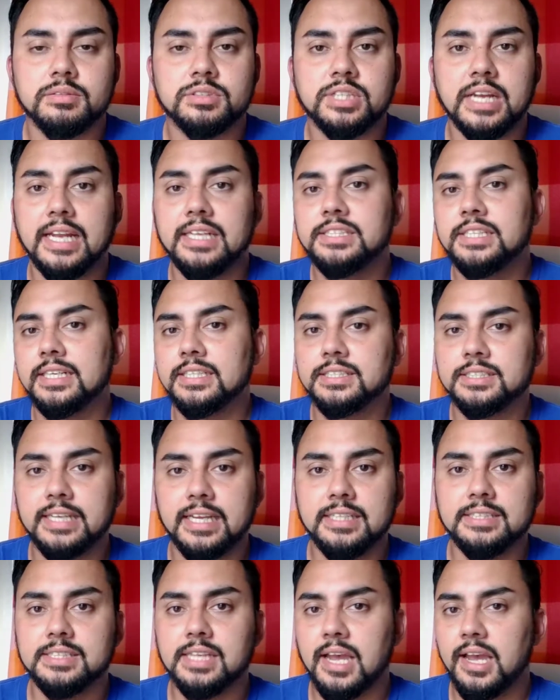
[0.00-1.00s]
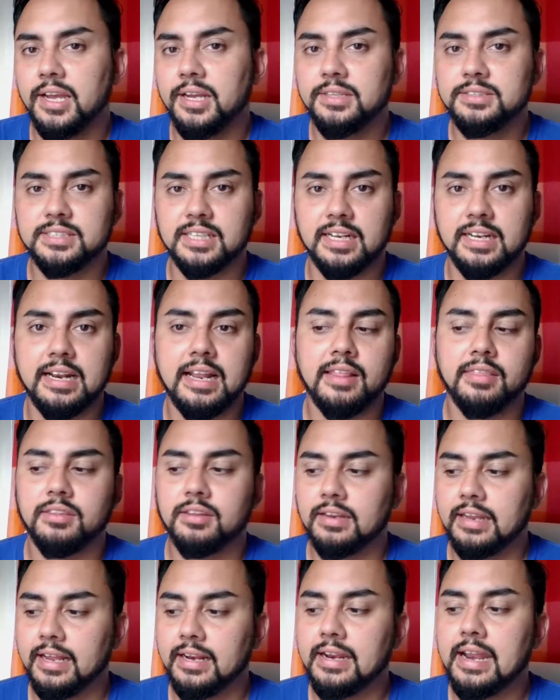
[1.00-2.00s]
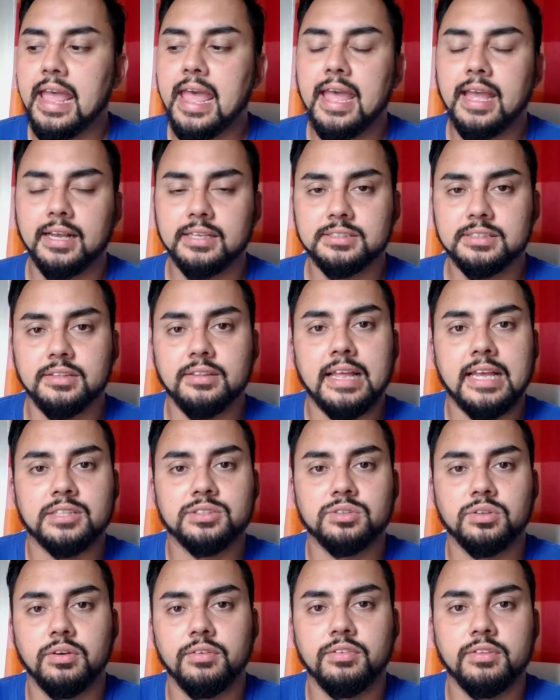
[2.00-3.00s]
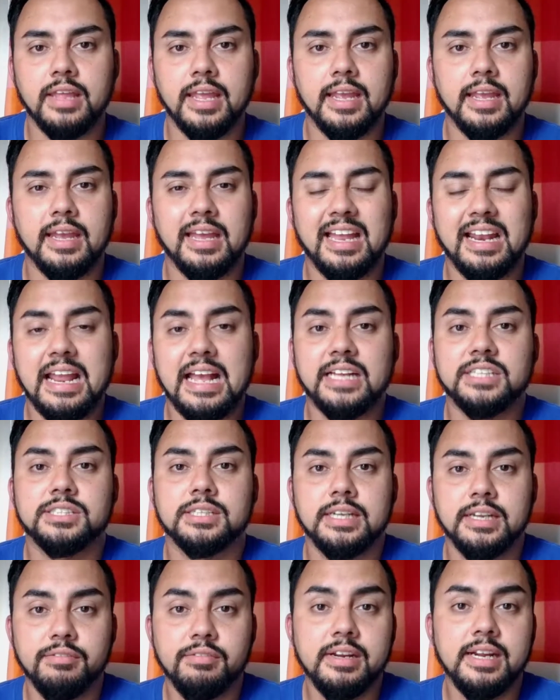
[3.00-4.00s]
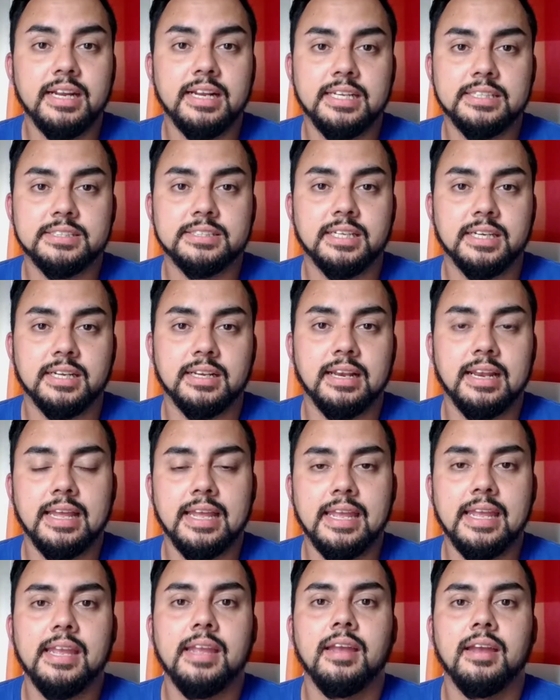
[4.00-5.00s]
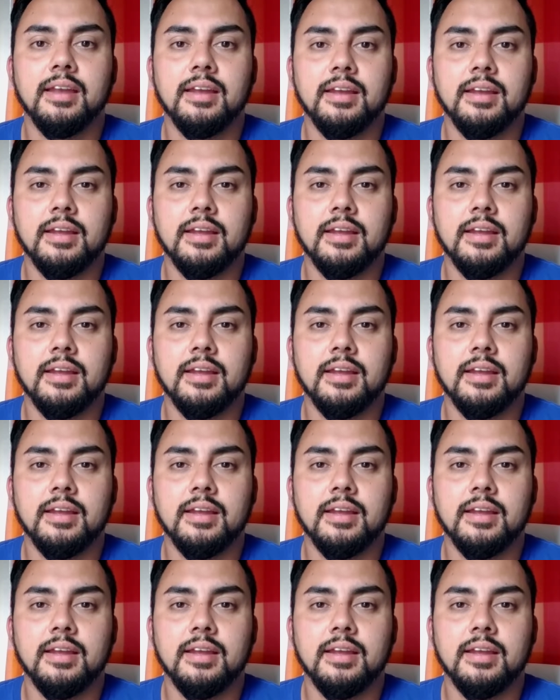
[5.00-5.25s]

changing skin tones and lengthening necks and that sort of thing, and actually realistically,